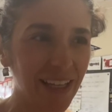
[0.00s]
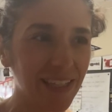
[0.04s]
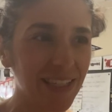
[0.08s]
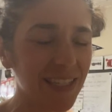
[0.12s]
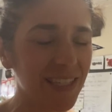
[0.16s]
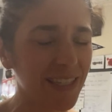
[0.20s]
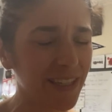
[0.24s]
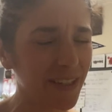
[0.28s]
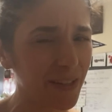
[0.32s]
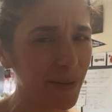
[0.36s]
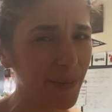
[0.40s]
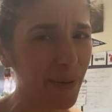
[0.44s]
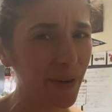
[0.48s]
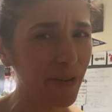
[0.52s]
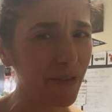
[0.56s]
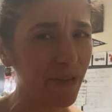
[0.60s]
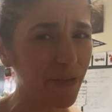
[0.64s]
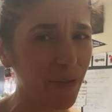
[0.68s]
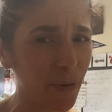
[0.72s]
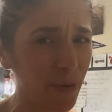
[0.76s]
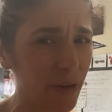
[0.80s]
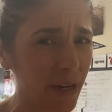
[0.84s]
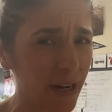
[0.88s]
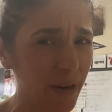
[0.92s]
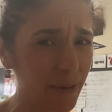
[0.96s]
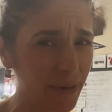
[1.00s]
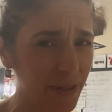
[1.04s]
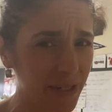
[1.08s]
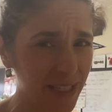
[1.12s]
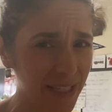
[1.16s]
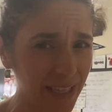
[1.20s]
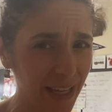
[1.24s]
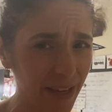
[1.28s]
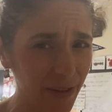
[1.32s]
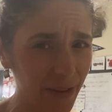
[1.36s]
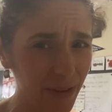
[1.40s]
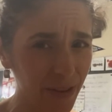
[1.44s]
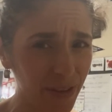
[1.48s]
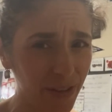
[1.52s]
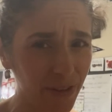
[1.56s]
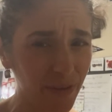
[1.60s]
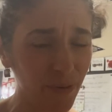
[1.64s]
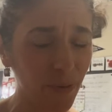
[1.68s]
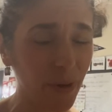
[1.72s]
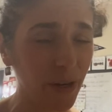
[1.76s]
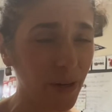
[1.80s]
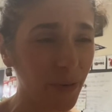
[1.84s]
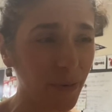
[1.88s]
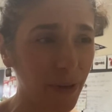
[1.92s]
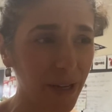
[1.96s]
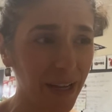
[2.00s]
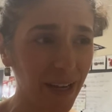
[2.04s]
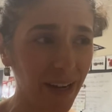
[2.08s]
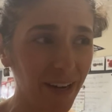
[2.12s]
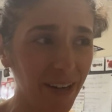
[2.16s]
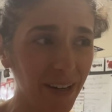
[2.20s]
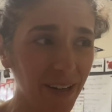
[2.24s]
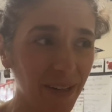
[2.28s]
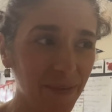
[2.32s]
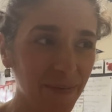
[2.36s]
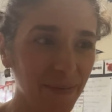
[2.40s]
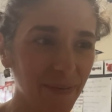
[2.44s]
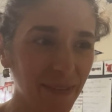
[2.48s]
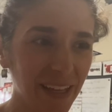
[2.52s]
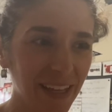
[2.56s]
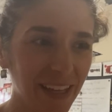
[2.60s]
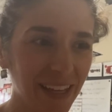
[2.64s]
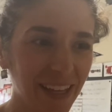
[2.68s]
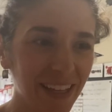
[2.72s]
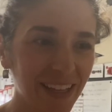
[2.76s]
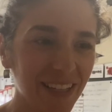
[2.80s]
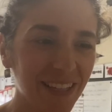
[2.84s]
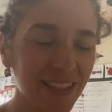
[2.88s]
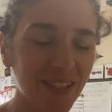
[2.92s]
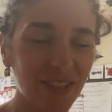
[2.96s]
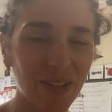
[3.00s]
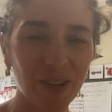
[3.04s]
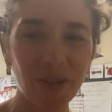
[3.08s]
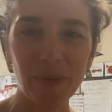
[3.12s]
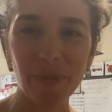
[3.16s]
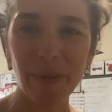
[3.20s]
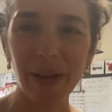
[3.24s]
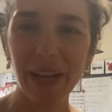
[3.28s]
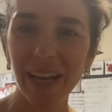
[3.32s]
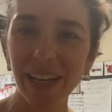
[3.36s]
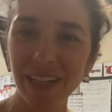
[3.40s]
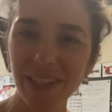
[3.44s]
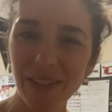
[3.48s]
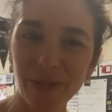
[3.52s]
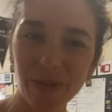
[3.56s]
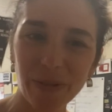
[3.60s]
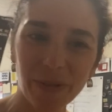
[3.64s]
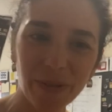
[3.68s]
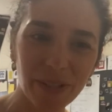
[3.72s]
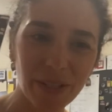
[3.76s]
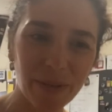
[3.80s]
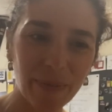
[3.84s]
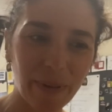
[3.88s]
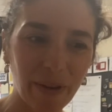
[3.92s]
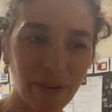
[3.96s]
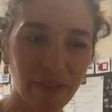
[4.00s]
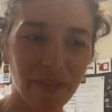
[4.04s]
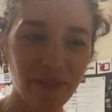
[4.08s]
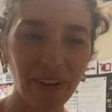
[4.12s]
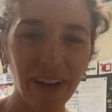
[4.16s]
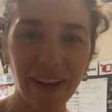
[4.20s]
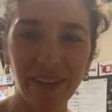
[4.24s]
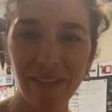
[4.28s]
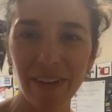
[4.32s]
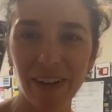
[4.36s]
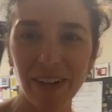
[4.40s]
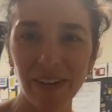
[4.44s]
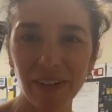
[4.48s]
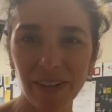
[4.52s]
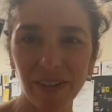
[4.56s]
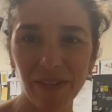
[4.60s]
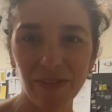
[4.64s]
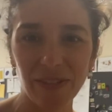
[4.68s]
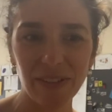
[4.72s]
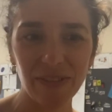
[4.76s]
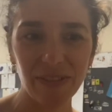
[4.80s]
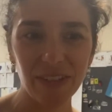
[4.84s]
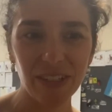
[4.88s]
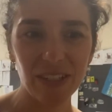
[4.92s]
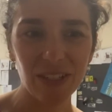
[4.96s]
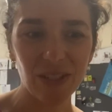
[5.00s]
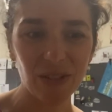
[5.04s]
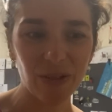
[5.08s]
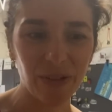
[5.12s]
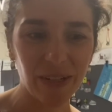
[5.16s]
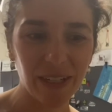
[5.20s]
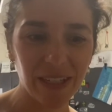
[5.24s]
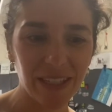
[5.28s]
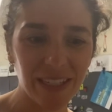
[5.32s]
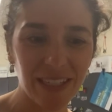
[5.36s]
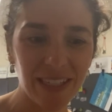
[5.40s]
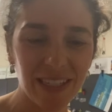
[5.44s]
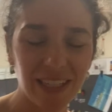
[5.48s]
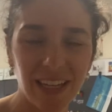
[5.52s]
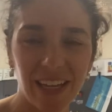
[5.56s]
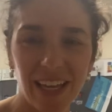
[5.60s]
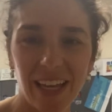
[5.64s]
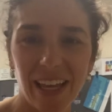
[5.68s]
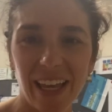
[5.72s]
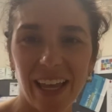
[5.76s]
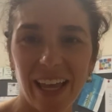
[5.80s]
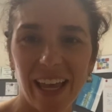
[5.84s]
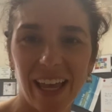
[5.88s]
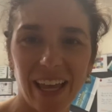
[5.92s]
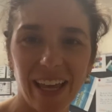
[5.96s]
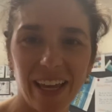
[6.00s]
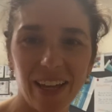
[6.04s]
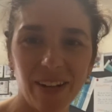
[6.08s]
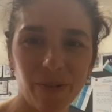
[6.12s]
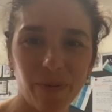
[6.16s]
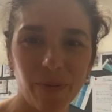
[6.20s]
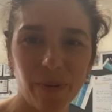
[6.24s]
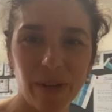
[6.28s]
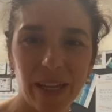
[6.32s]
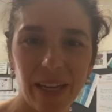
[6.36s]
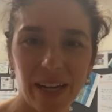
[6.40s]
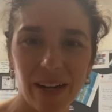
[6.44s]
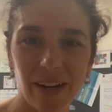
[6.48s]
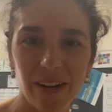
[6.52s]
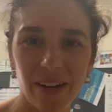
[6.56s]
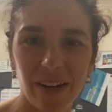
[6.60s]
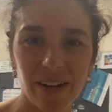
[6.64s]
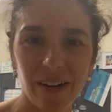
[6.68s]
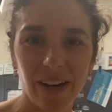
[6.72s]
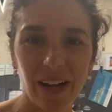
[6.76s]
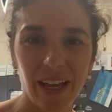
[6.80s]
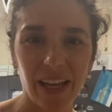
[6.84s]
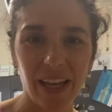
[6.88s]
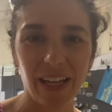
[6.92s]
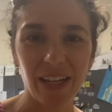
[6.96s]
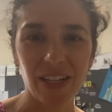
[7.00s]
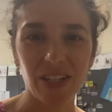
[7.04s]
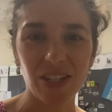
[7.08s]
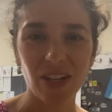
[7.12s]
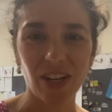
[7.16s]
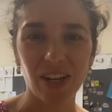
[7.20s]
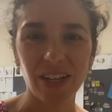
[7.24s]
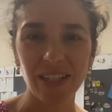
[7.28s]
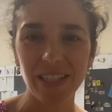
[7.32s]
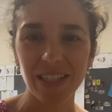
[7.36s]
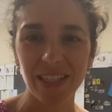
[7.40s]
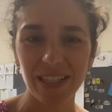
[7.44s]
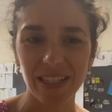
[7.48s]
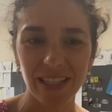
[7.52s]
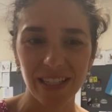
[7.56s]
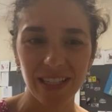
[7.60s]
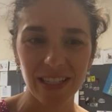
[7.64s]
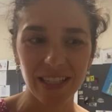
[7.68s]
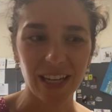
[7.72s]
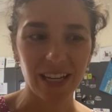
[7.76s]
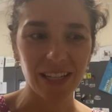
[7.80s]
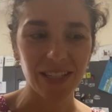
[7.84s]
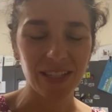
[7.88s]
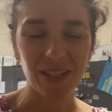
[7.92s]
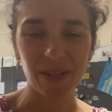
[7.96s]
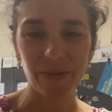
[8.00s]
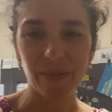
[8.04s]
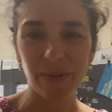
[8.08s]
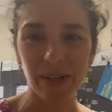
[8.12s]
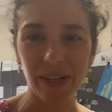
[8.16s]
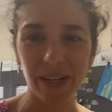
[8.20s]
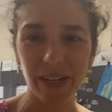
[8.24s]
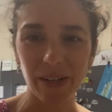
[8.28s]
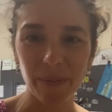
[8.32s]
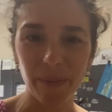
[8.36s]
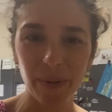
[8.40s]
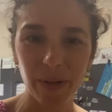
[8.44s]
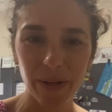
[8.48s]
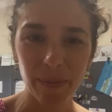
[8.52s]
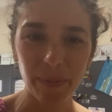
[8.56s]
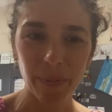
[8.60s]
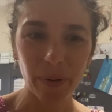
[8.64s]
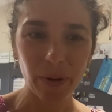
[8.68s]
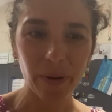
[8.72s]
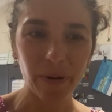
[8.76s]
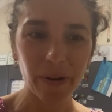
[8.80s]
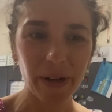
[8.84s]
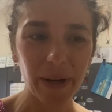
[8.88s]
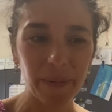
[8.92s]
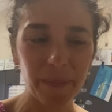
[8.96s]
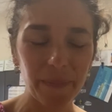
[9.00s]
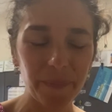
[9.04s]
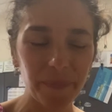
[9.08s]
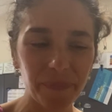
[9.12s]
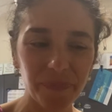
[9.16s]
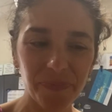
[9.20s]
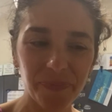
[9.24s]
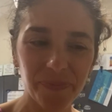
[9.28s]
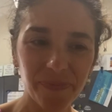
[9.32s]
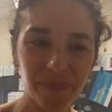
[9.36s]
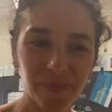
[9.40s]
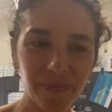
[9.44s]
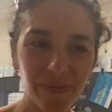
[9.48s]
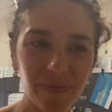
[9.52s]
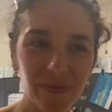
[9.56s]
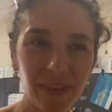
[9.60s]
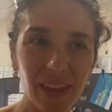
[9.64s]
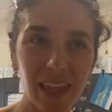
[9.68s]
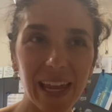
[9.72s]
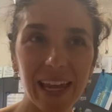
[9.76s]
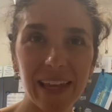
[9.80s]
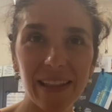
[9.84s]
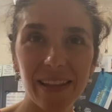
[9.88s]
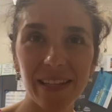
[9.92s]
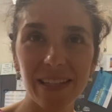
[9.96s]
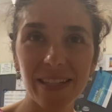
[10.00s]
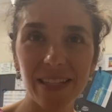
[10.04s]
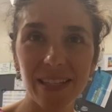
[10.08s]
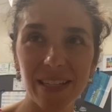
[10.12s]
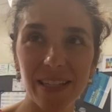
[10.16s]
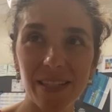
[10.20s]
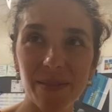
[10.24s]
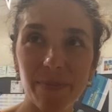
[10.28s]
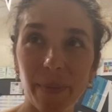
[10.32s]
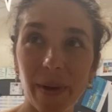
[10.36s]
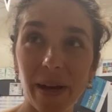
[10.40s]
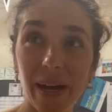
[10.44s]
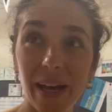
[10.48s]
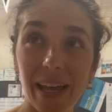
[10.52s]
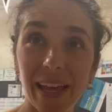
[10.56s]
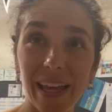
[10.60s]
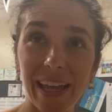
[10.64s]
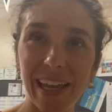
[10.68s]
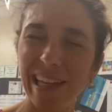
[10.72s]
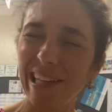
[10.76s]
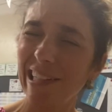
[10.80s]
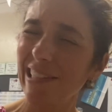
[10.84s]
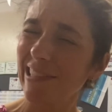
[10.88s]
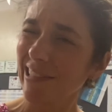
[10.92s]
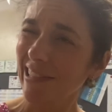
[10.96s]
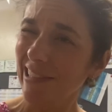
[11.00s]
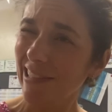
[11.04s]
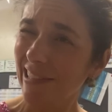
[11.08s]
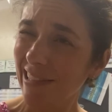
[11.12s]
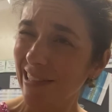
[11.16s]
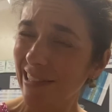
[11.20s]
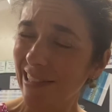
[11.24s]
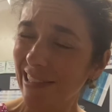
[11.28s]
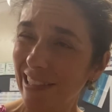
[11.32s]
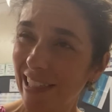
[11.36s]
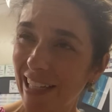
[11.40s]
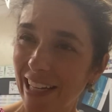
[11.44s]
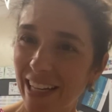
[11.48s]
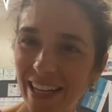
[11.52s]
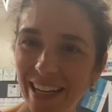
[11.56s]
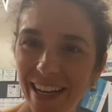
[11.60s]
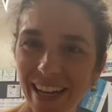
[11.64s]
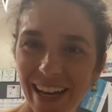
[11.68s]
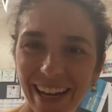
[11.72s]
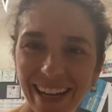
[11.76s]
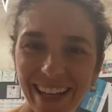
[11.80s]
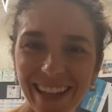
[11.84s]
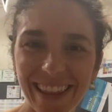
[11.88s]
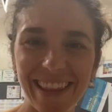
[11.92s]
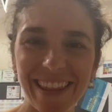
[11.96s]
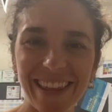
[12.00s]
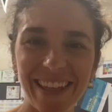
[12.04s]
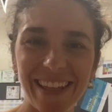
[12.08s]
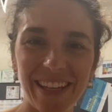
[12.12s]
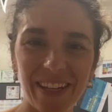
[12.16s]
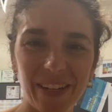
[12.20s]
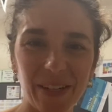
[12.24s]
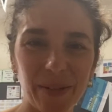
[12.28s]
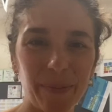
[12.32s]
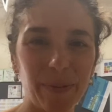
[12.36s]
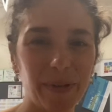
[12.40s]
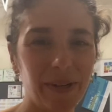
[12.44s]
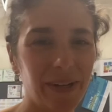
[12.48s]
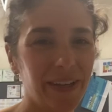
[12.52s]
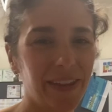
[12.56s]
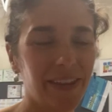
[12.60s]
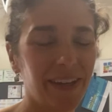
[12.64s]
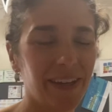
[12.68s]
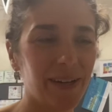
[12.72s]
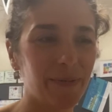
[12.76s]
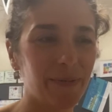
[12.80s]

still about 4 hours south of where we are. So my high school is about 550 students, and we are a Jostens customer yearbook program. And this is my 9th yearbook that I'm